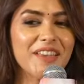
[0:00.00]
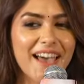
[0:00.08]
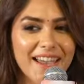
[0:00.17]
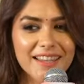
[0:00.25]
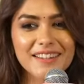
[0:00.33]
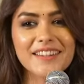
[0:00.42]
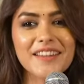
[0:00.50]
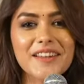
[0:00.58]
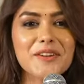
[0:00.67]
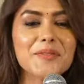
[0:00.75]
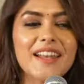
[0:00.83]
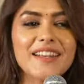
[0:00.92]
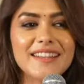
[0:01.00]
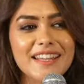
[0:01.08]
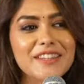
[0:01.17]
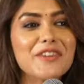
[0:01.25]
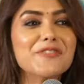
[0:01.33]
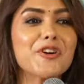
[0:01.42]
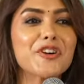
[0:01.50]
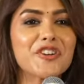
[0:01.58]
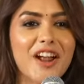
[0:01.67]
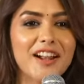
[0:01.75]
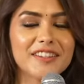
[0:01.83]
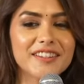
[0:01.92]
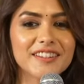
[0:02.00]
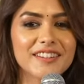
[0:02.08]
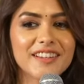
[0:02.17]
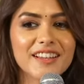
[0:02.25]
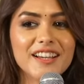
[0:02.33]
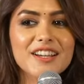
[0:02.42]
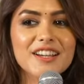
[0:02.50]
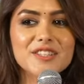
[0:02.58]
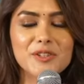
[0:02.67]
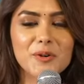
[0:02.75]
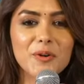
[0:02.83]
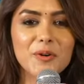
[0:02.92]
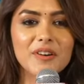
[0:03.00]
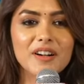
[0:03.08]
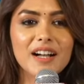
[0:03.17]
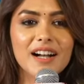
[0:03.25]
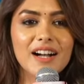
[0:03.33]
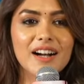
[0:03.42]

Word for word: thank them and take them for granted. So